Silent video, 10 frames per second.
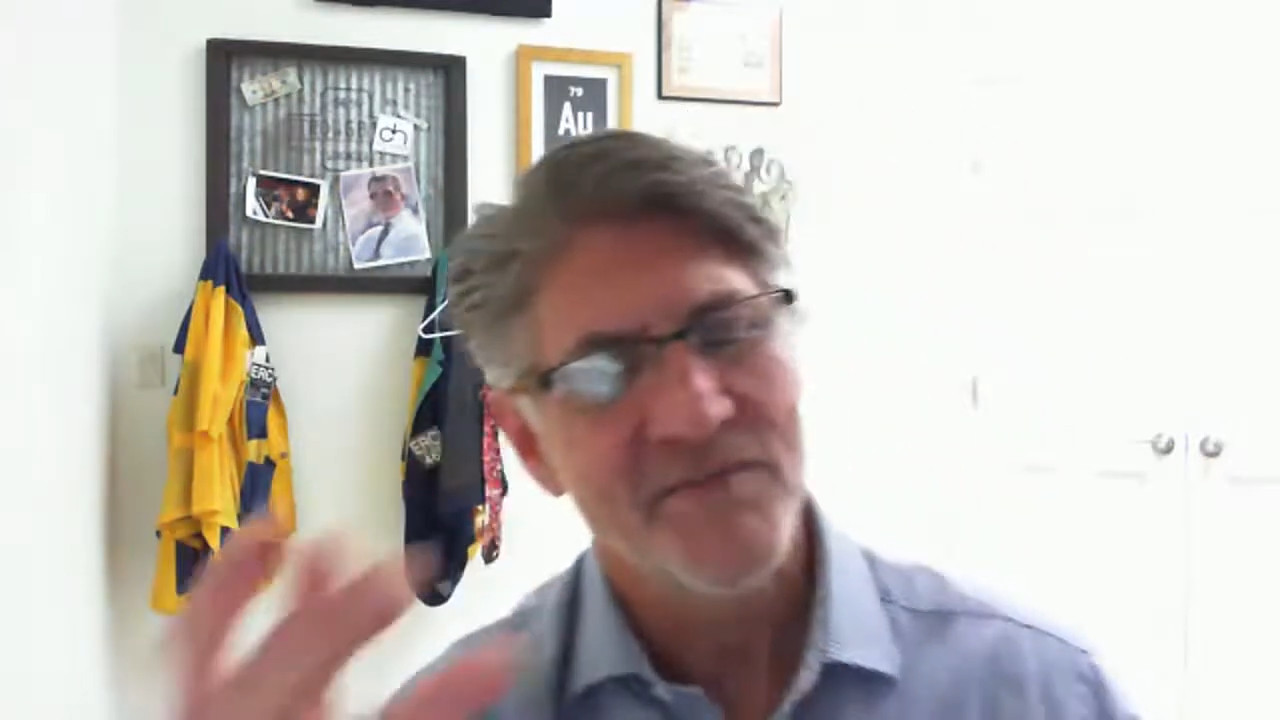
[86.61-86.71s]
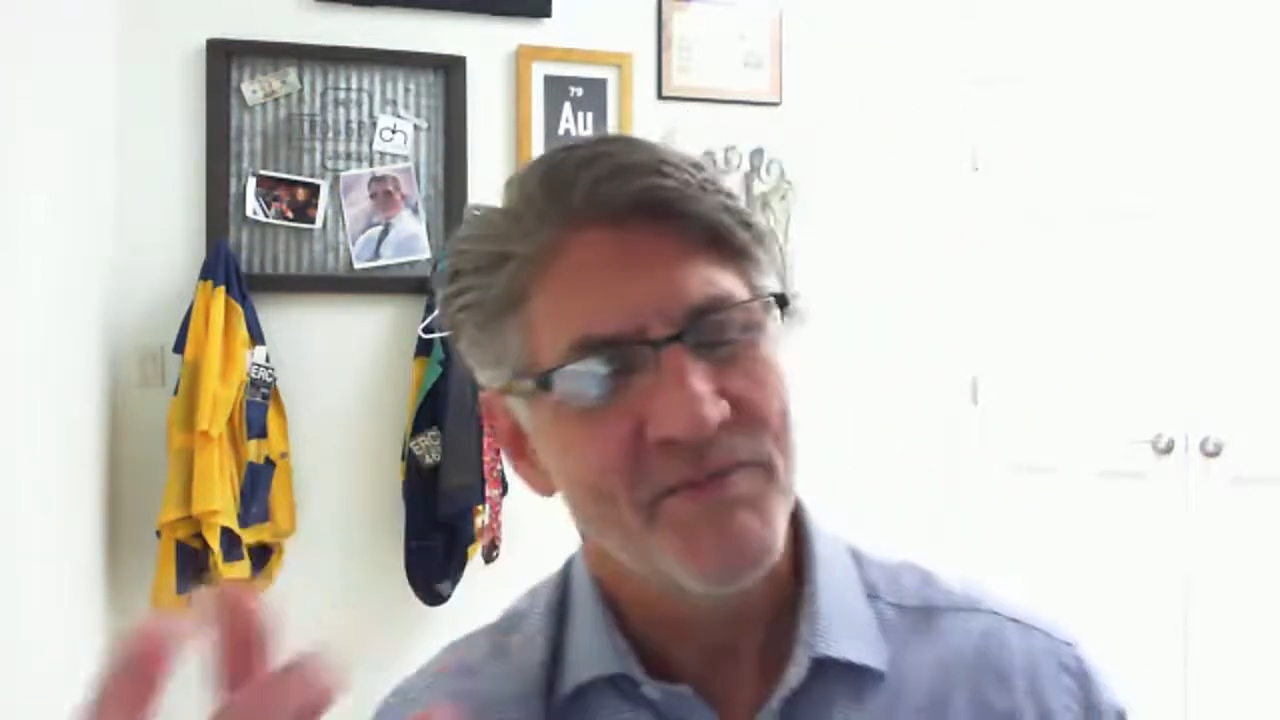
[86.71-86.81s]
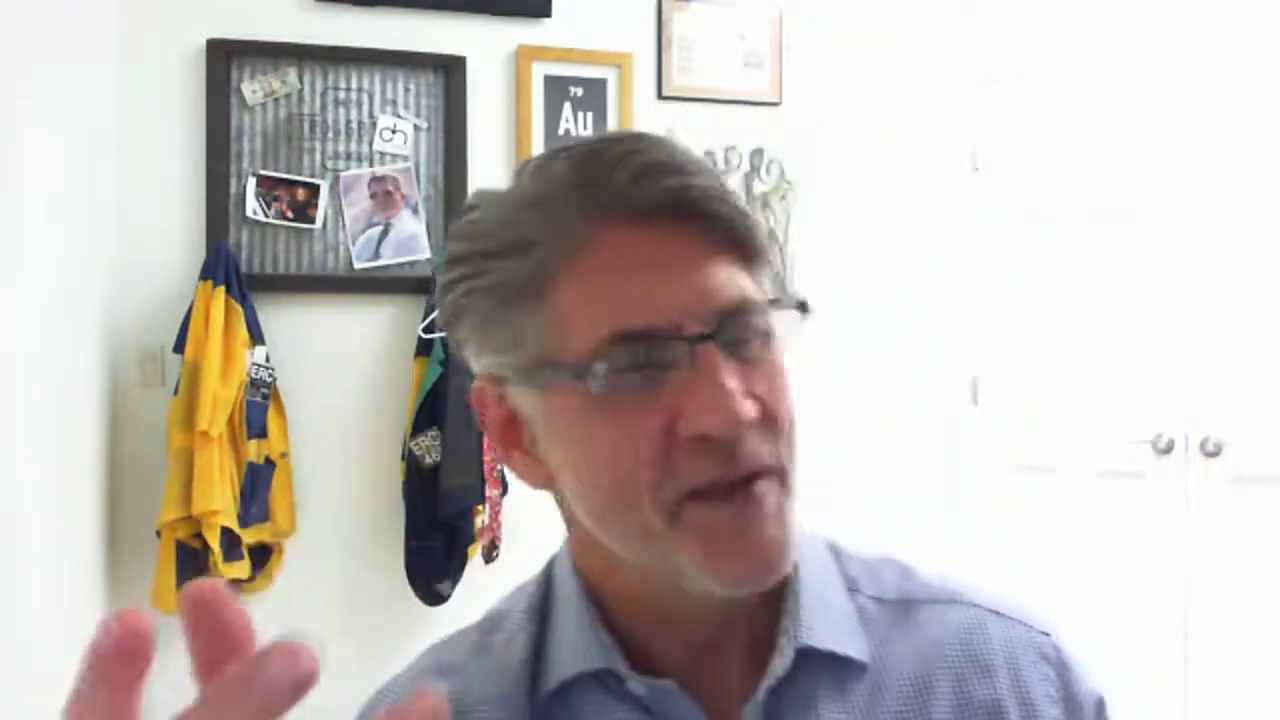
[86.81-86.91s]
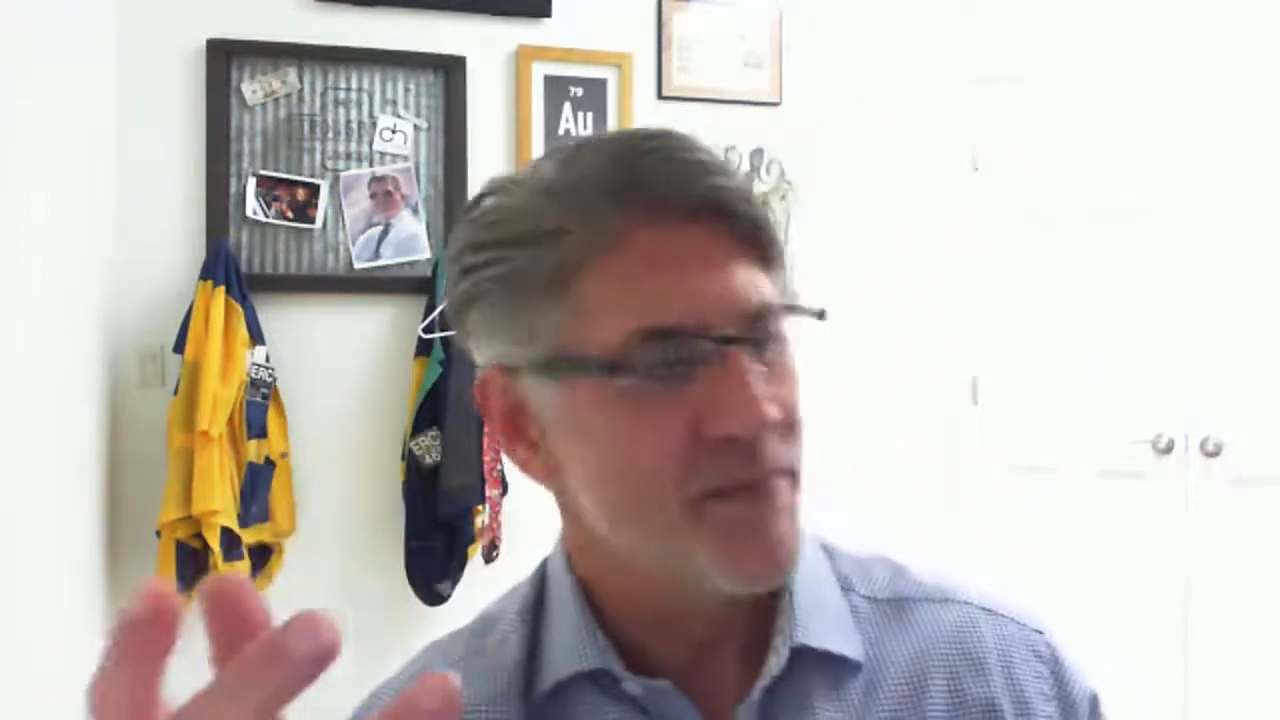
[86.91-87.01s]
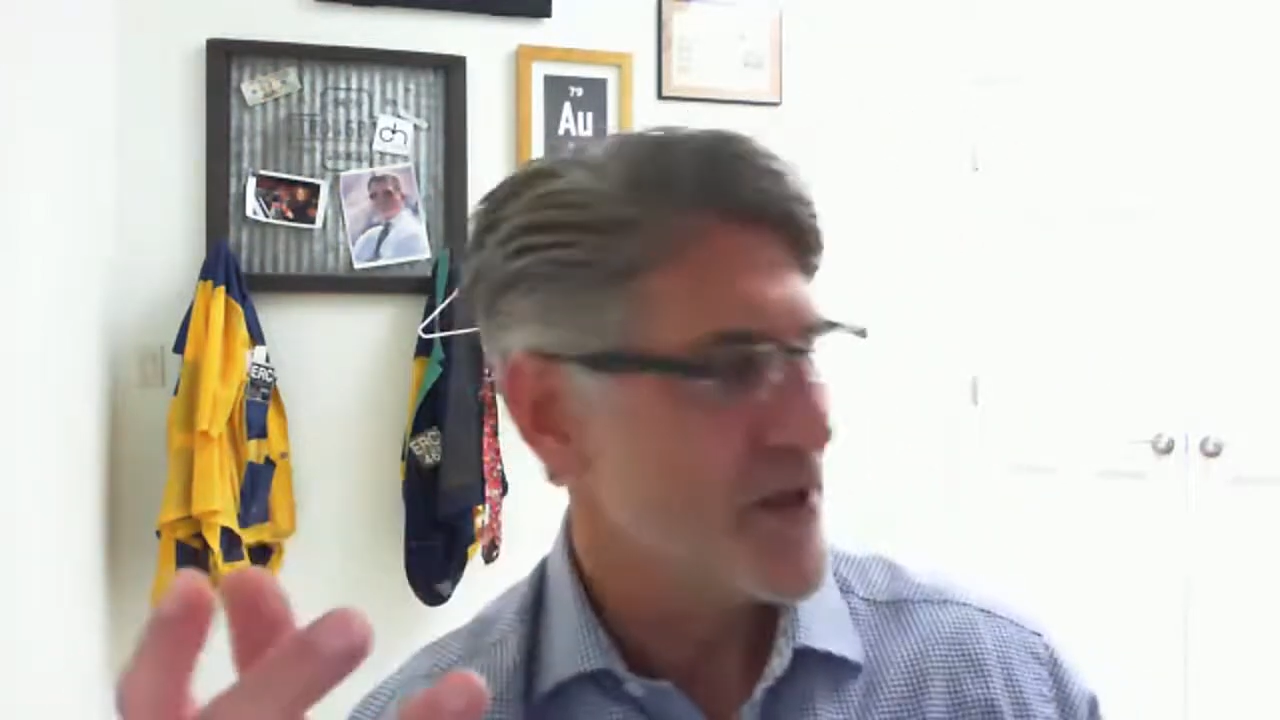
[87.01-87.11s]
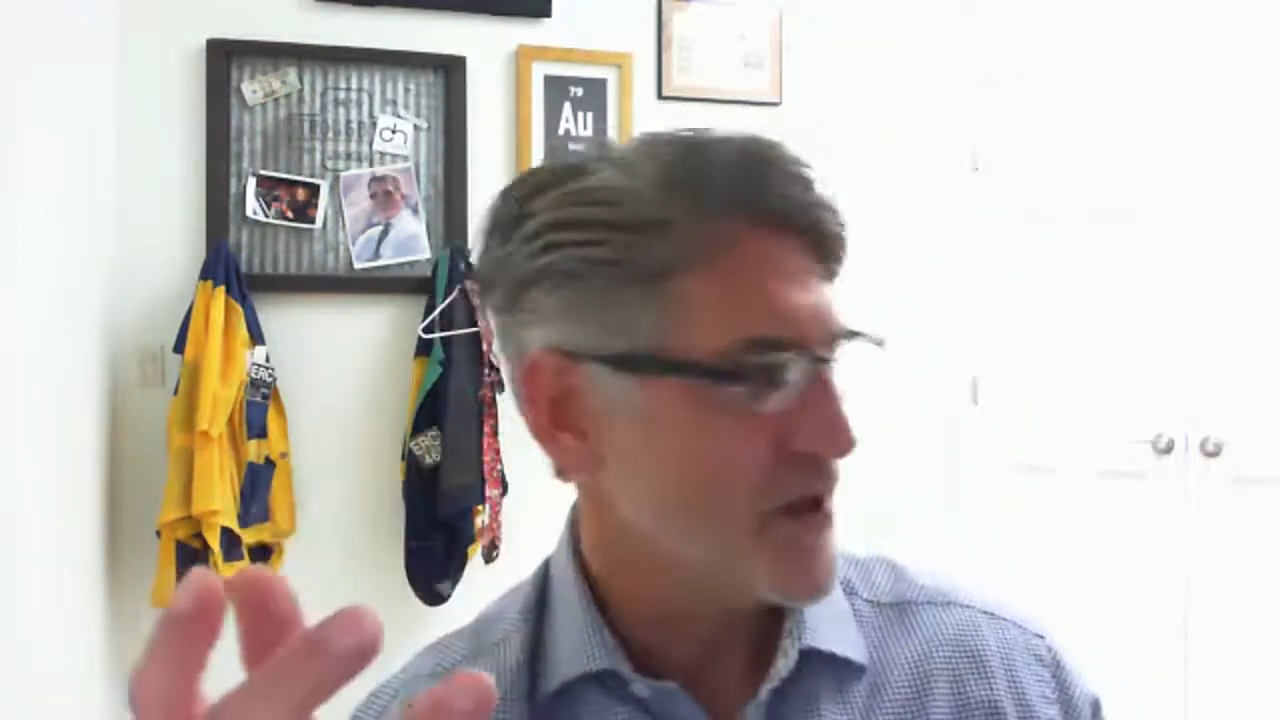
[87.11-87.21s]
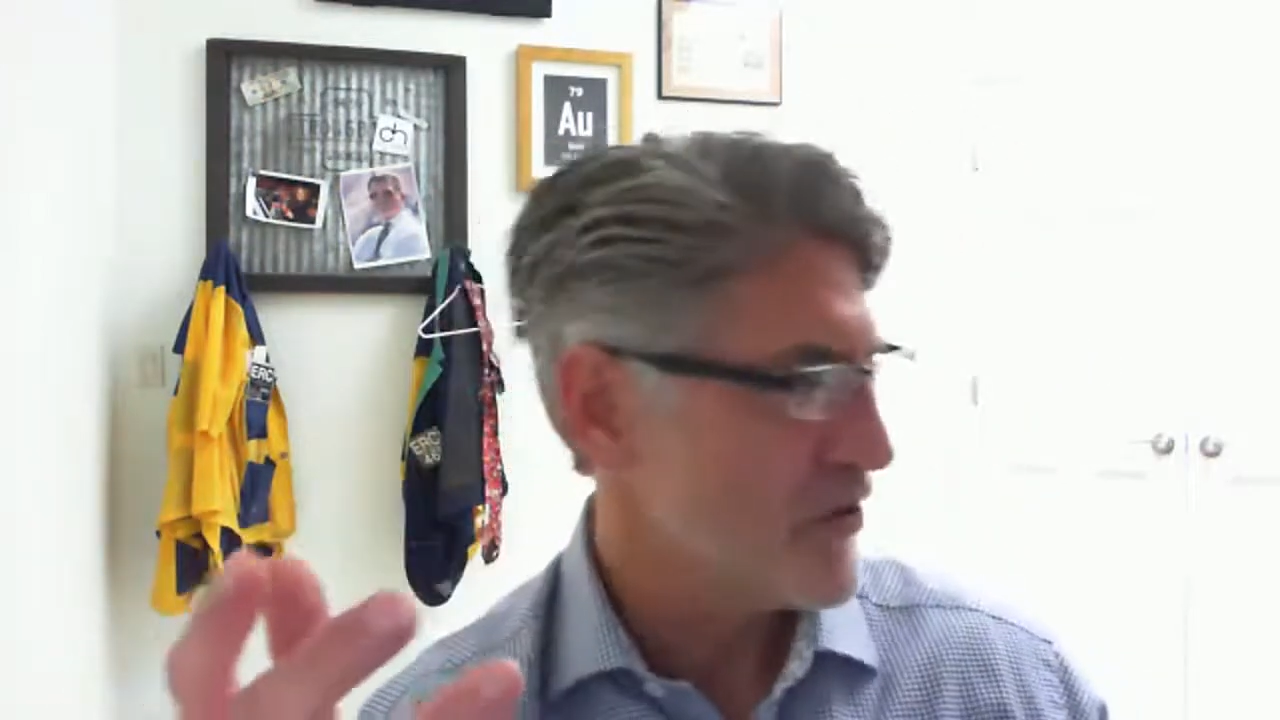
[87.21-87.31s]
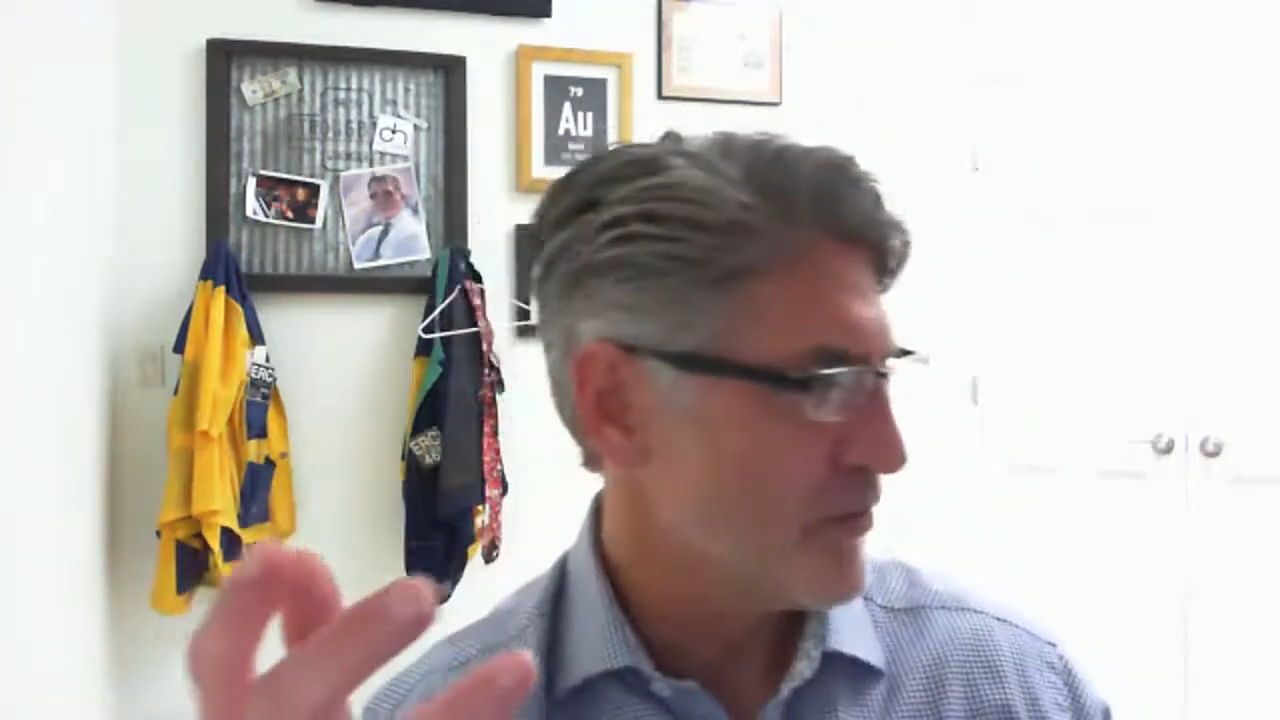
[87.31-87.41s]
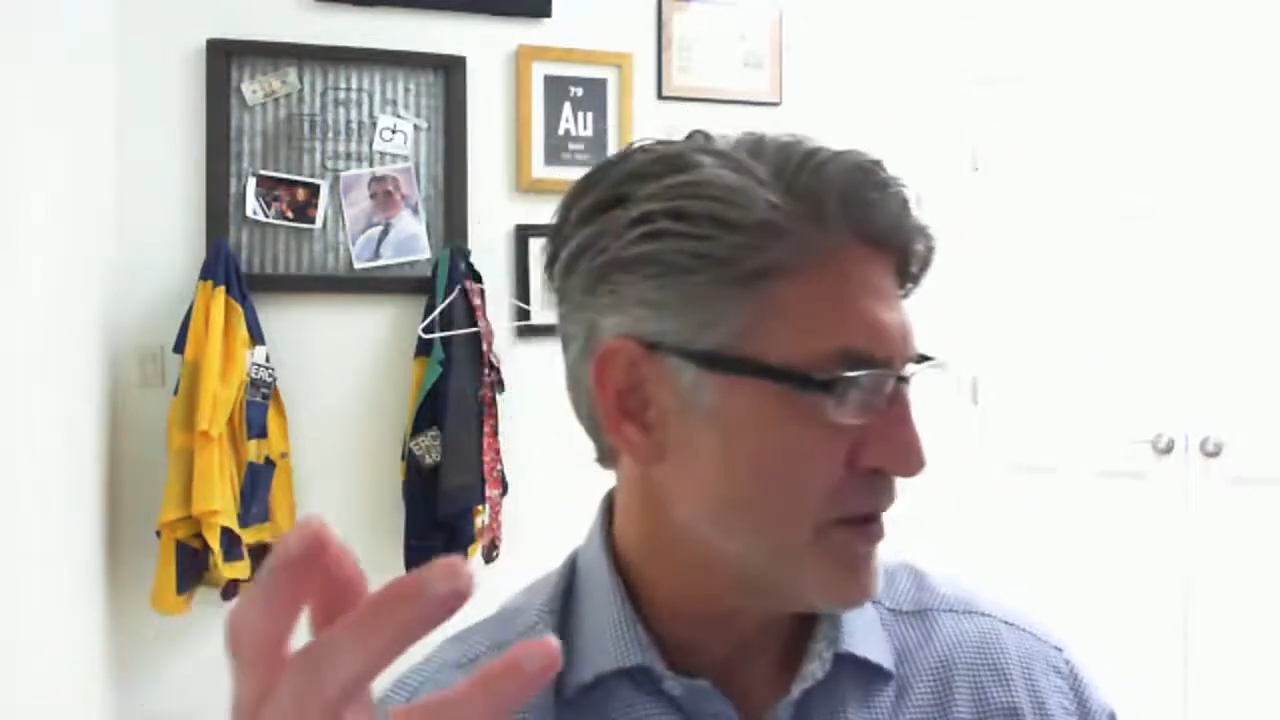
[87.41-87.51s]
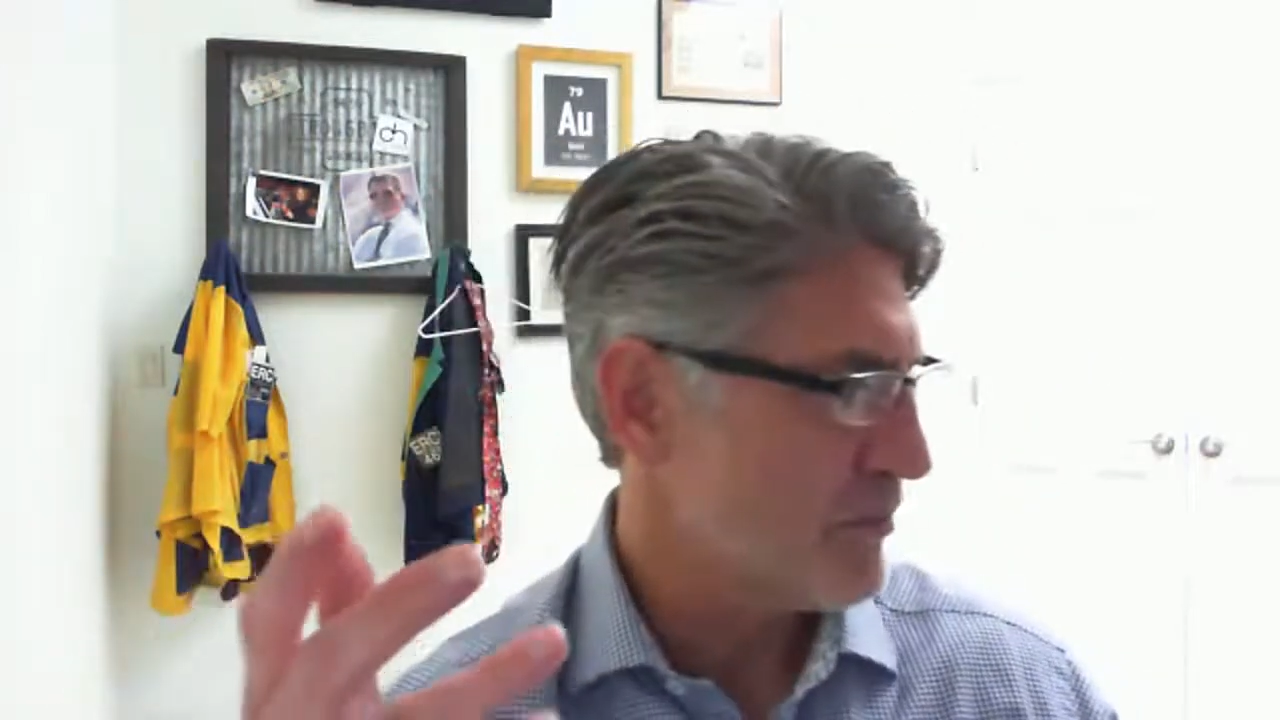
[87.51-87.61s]
Maybe a
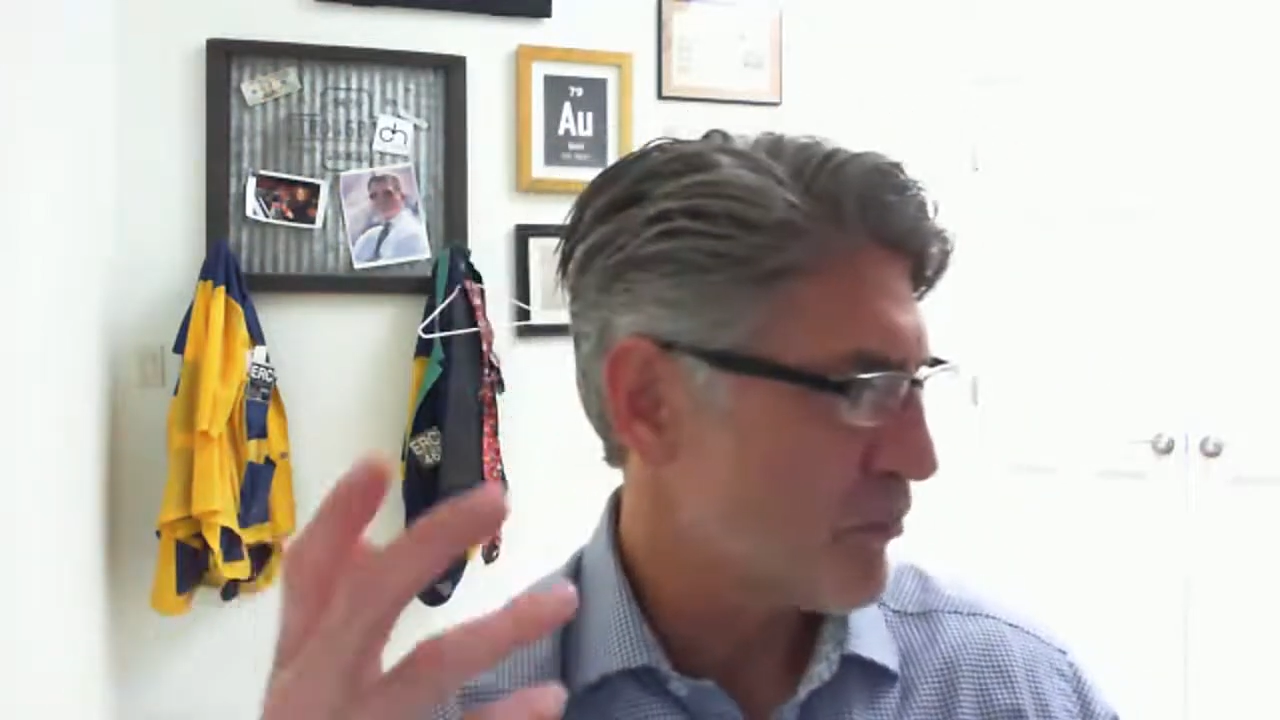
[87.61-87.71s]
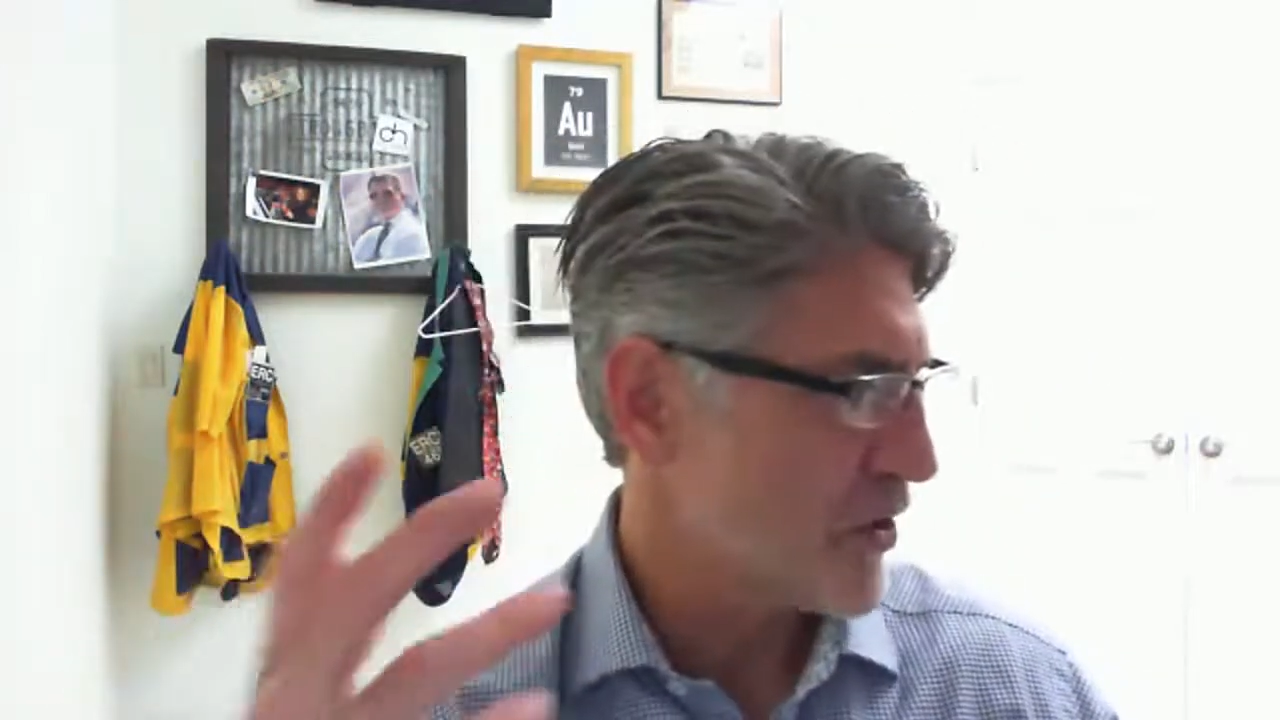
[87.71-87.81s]
little bit